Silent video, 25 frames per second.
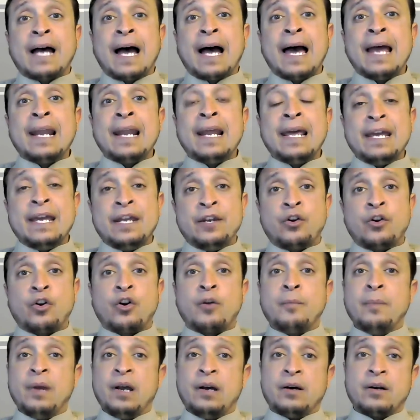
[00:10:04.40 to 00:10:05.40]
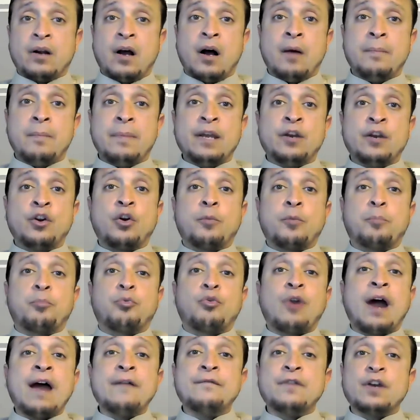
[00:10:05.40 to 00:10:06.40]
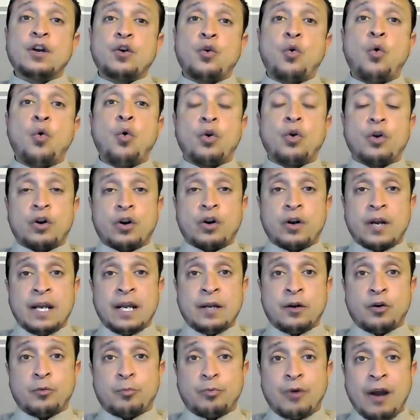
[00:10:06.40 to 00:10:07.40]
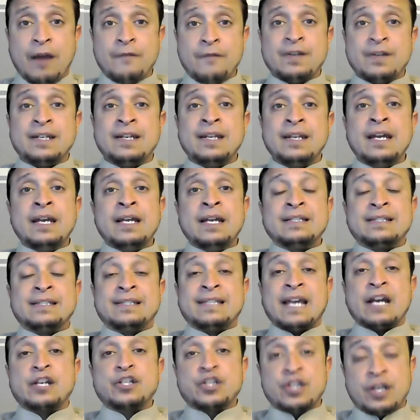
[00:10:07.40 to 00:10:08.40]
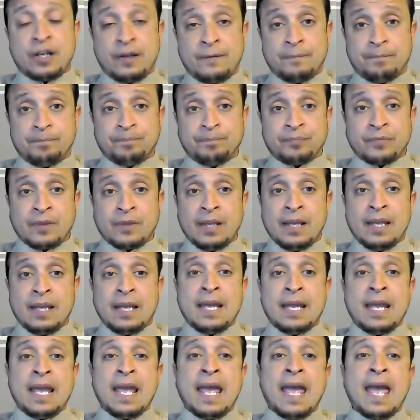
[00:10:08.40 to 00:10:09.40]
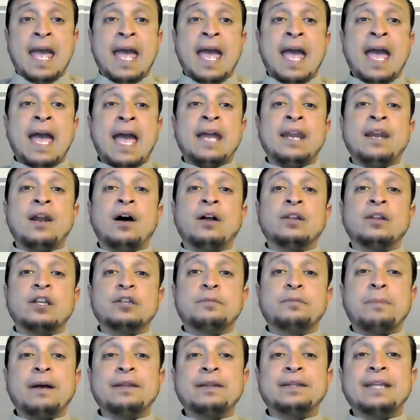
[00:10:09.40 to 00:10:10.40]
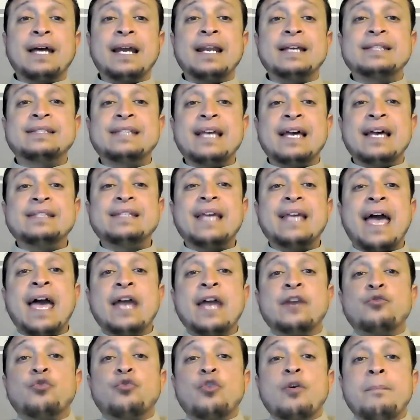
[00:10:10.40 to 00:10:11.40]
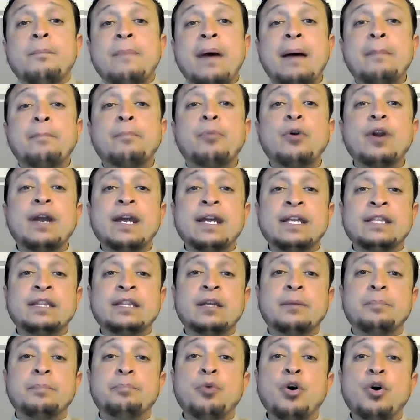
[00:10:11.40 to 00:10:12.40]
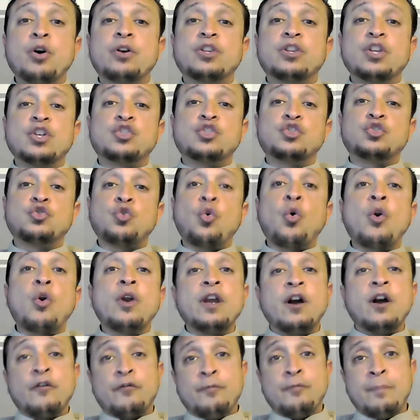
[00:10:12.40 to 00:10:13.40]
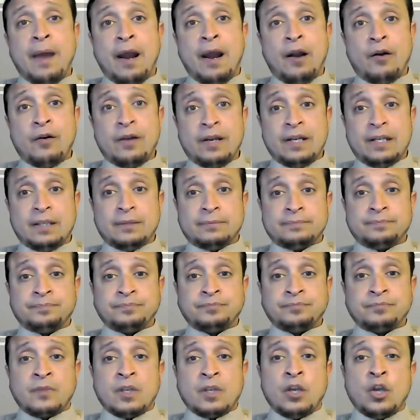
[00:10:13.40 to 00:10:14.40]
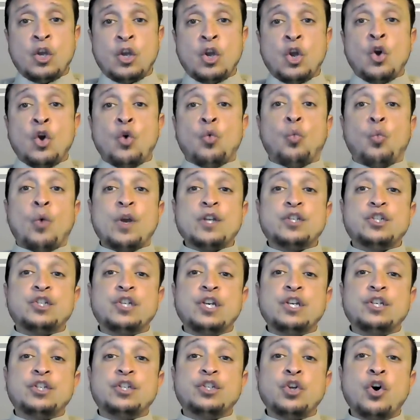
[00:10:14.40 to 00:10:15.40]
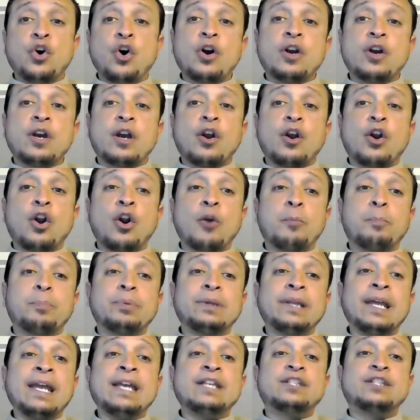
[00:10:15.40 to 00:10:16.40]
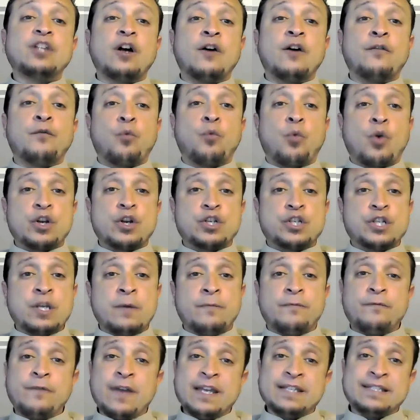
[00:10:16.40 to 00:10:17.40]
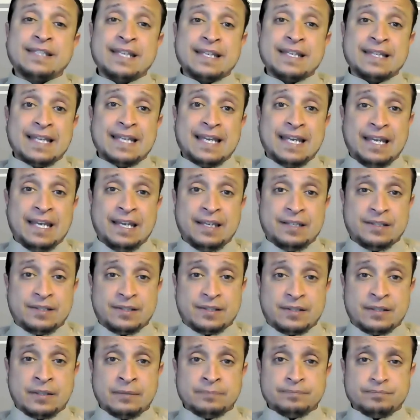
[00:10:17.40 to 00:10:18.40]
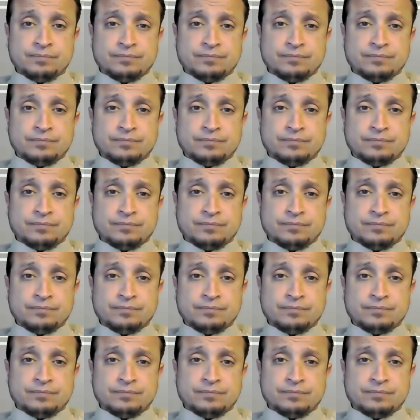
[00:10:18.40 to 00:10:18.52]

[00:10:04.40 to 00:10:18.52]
wa ta'ala in her mihrab, in her private corner, in her private section. And Allah subhanahu wa ta'ala says, and remember in the book, the story of Mary, when she took her place of worship facing the east,